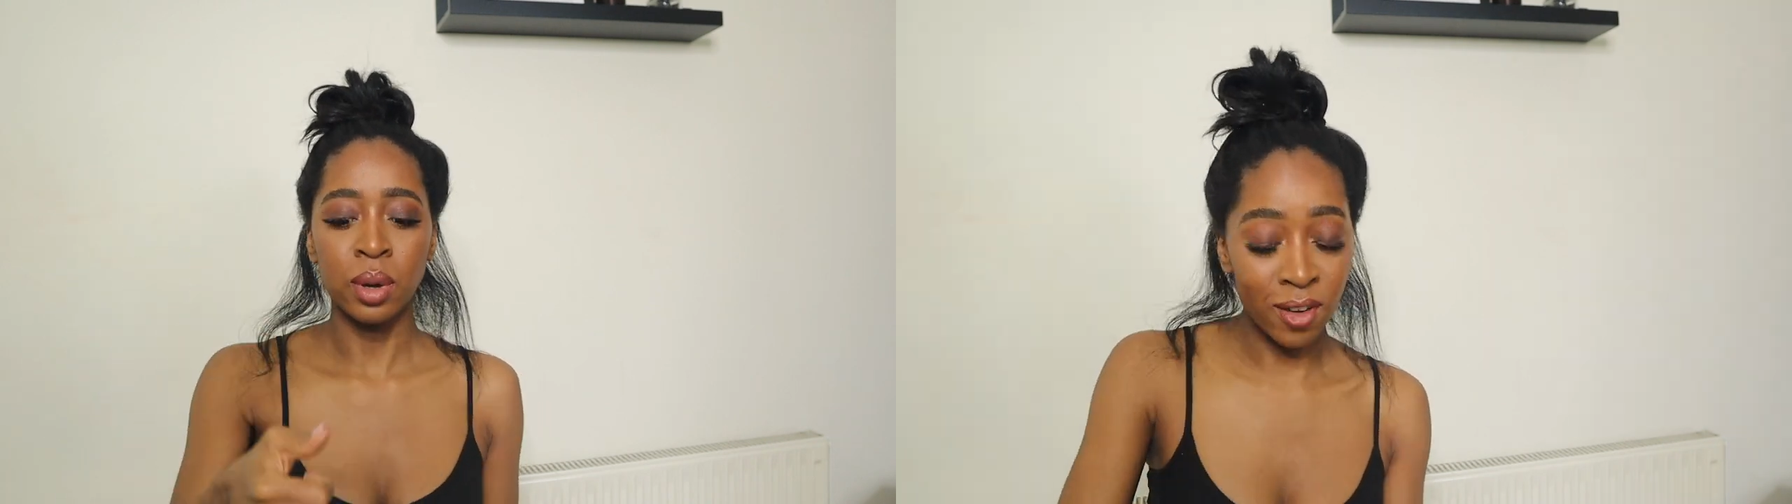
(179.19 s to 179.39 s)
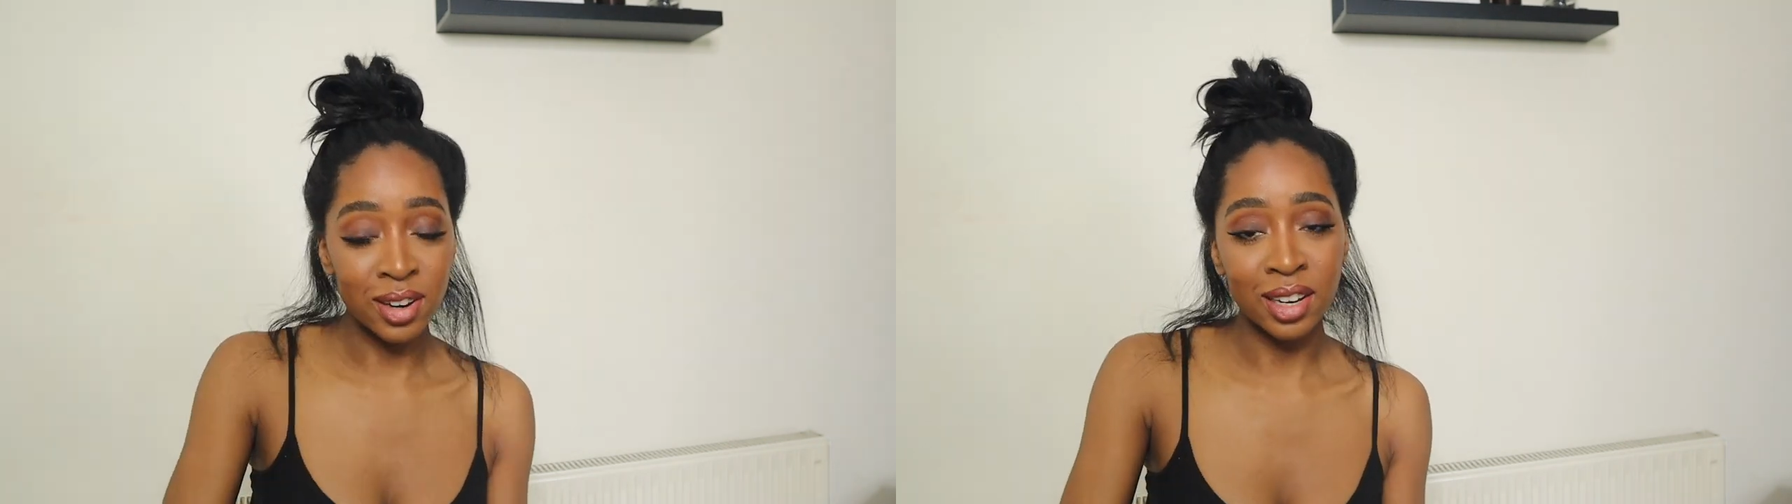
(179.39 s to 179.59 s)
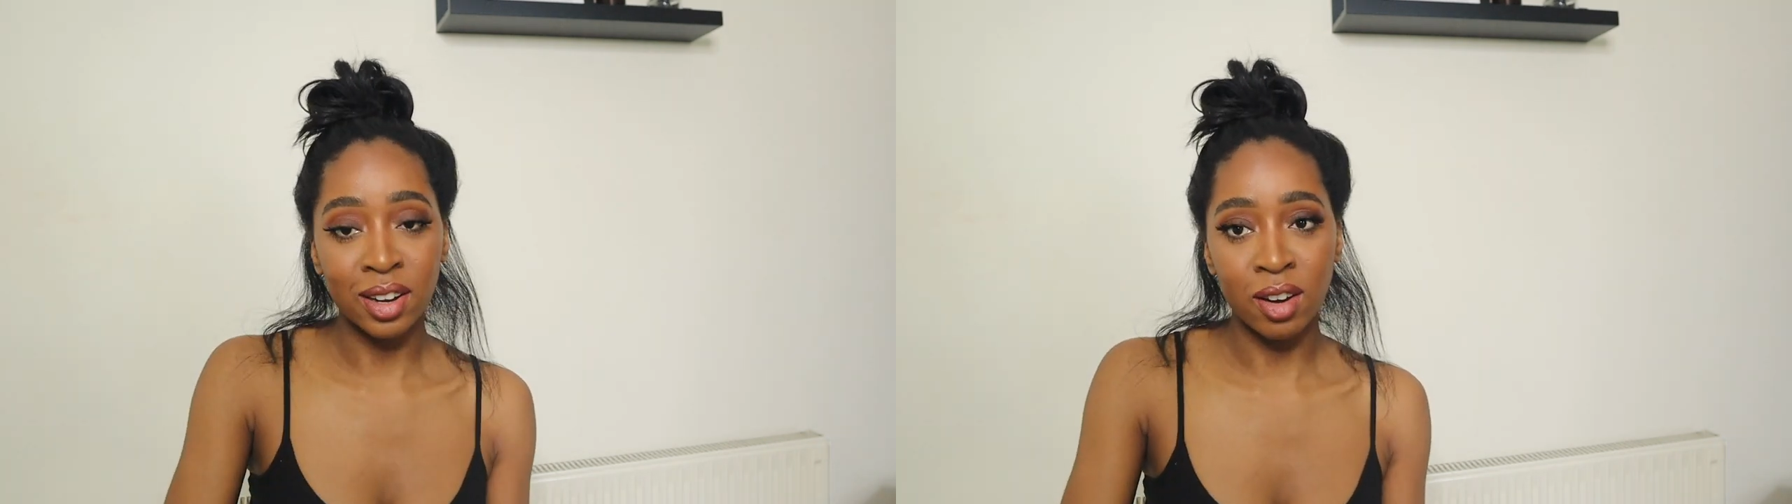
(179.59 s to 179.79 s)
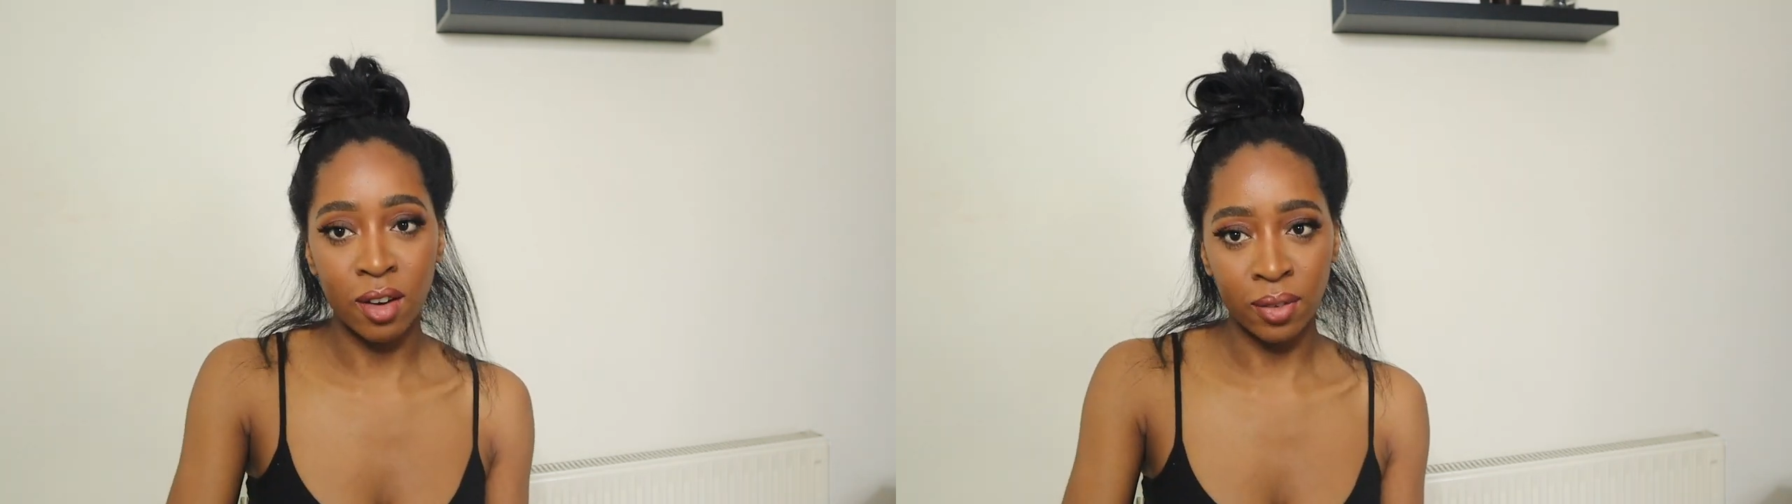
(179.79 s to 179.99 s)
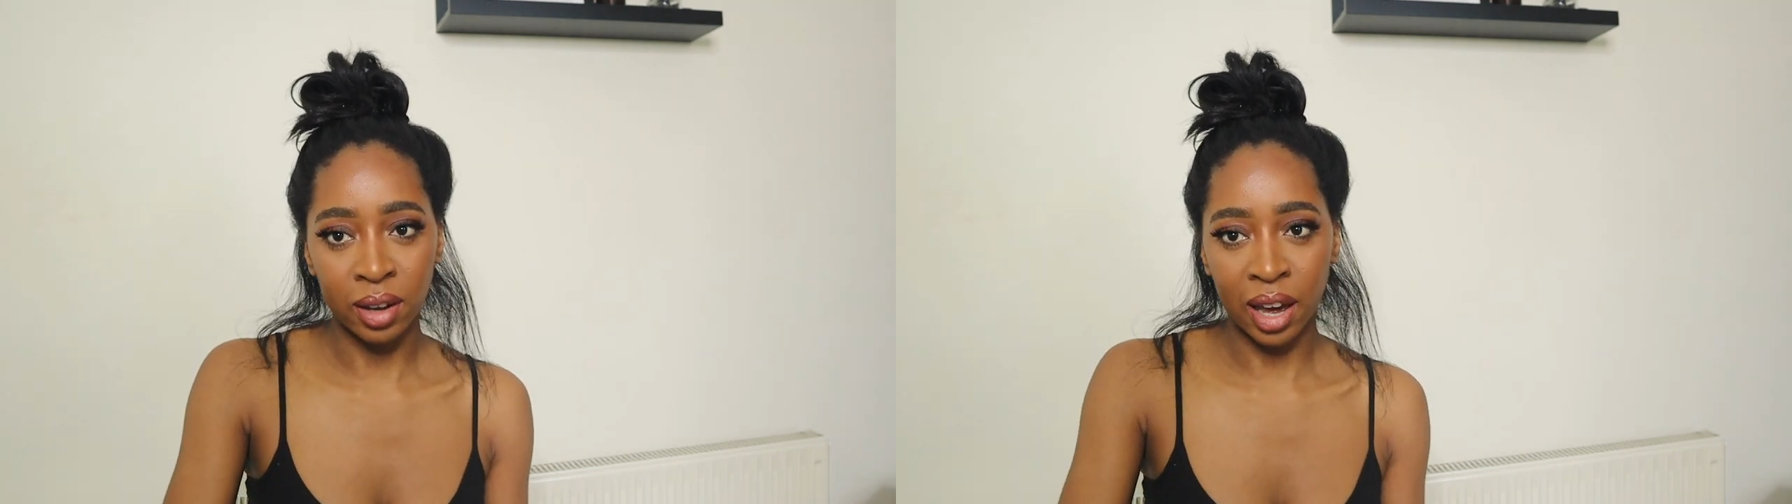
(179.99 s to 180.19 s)
Finally
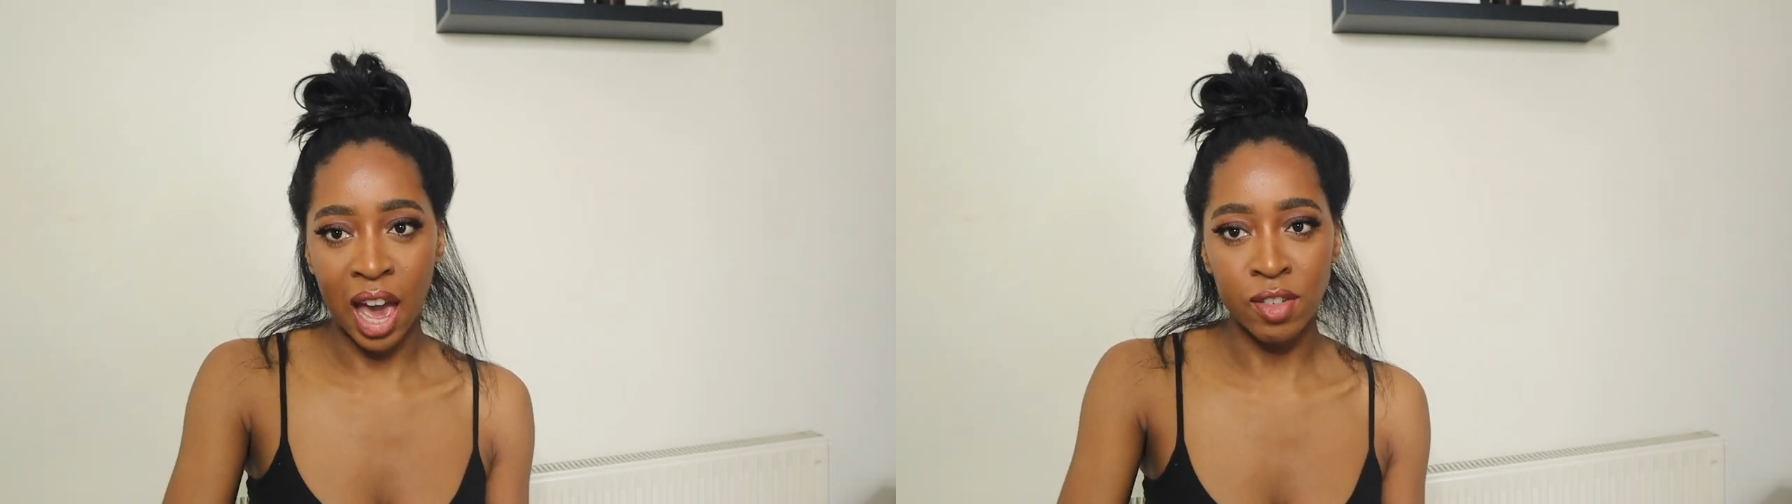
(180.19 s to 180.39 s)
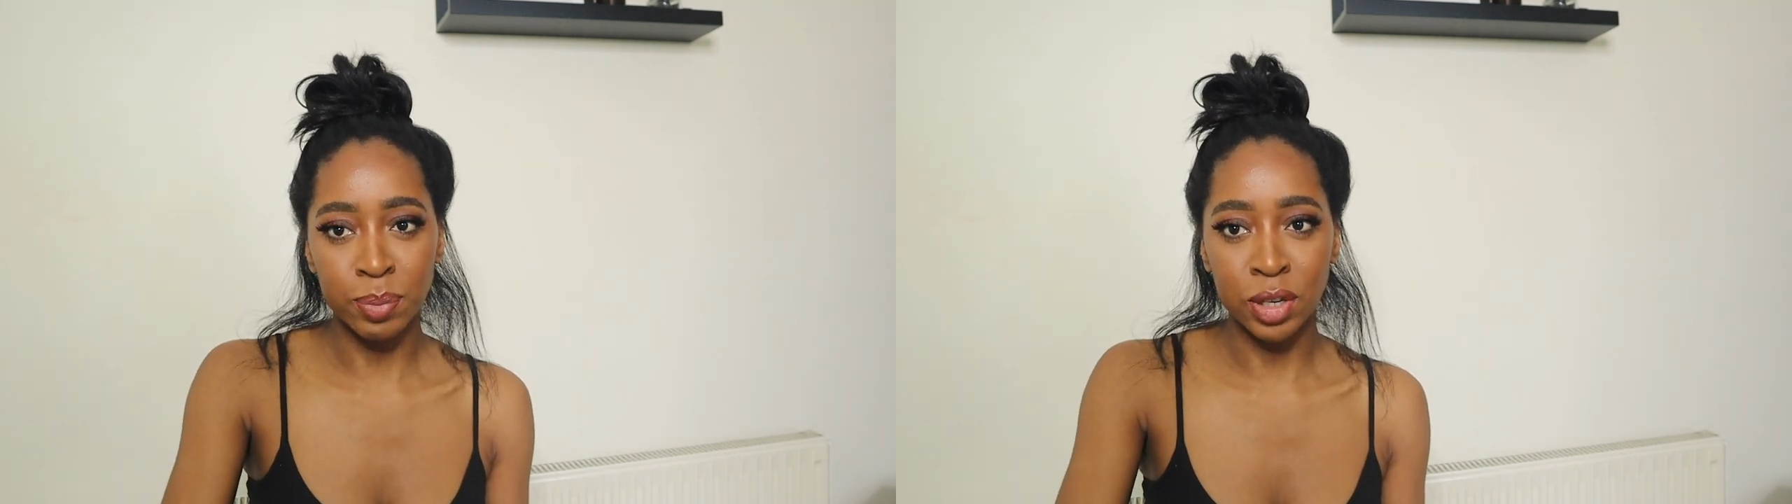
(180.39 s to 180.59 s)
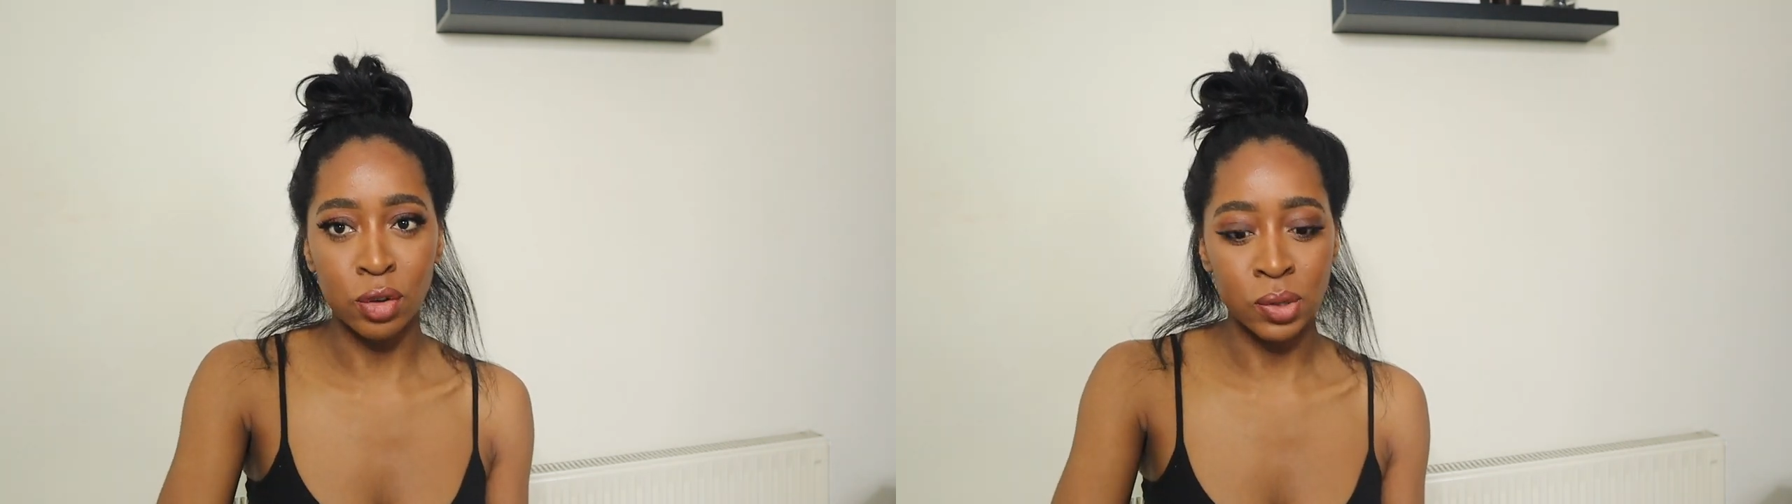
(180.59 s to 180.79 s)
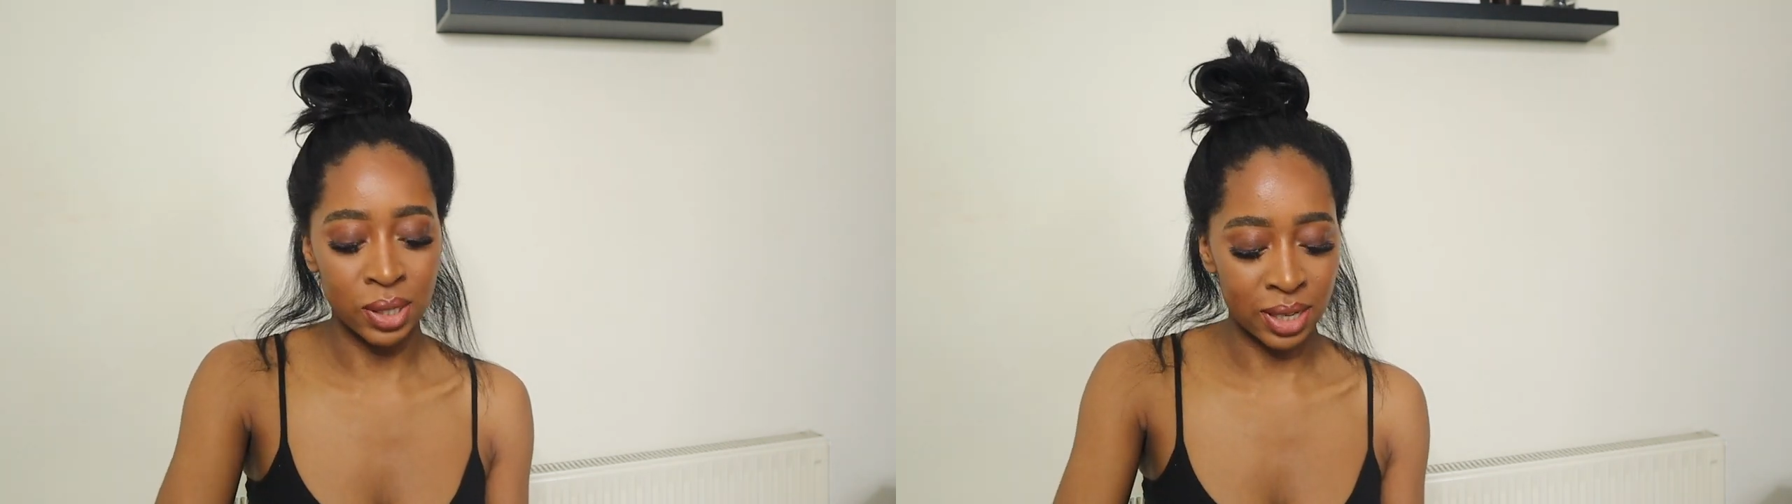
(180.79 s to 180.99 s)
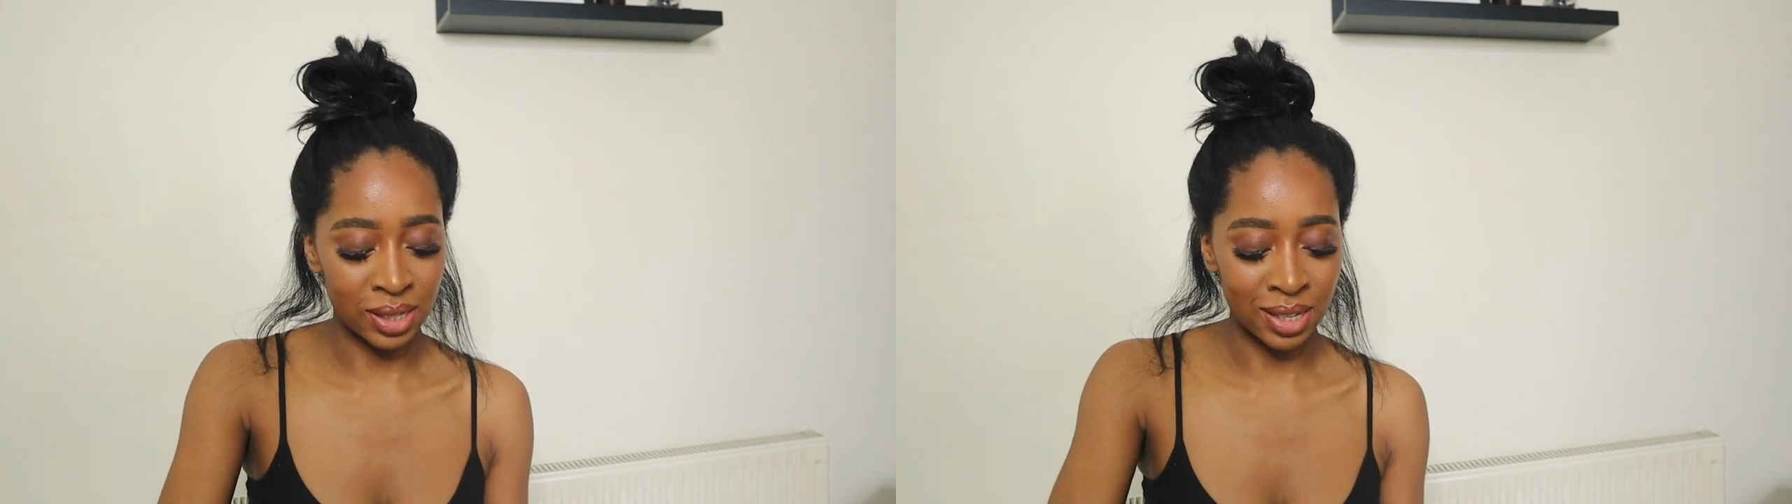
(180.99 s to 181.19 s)
enough, like I haven't been
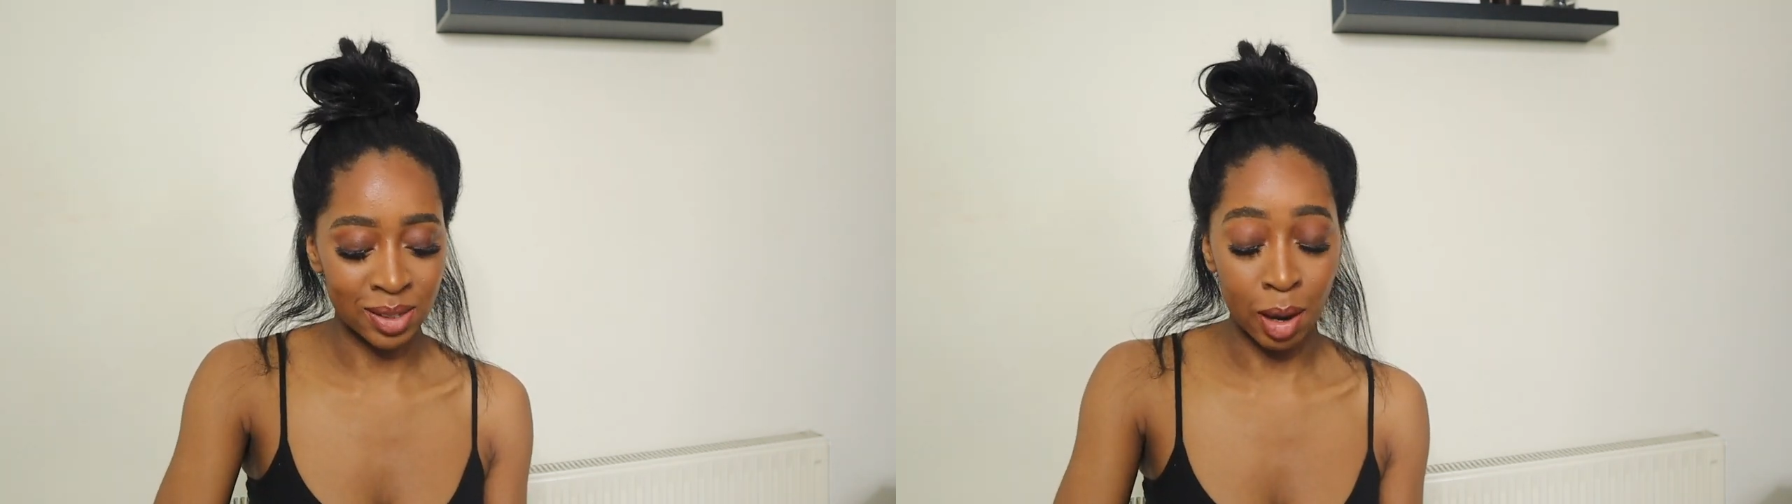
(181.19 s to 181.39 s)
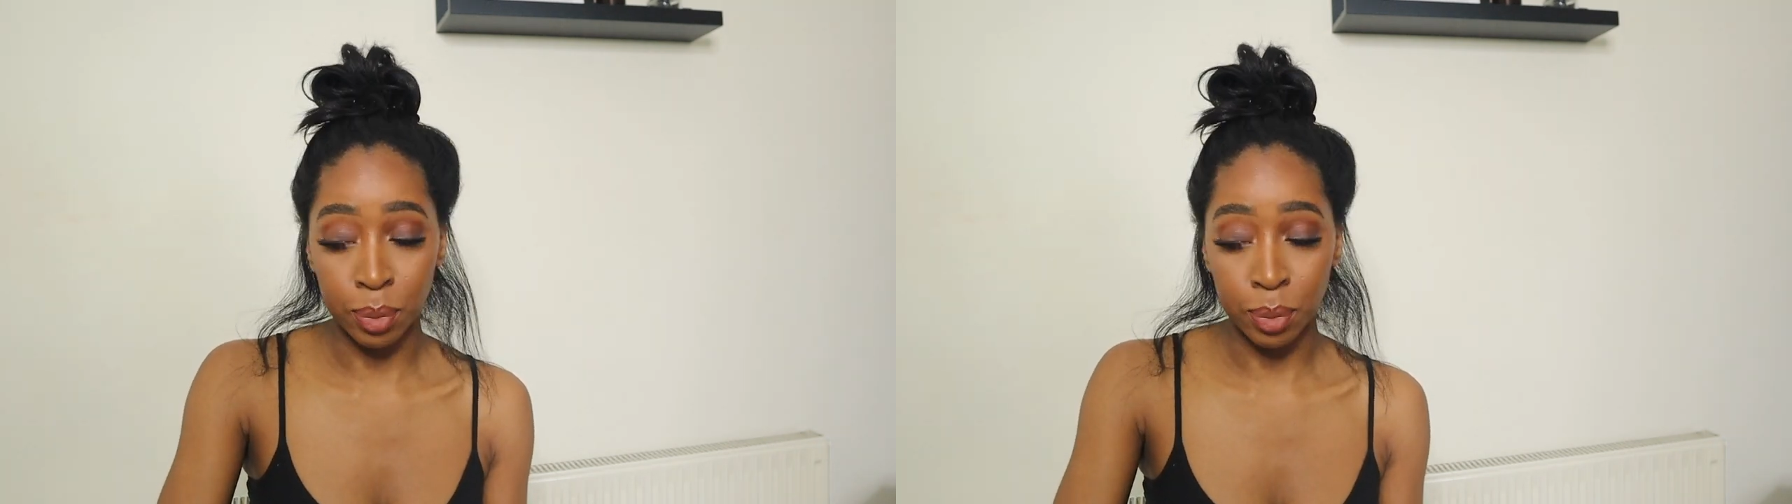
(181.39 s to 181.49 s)
using this since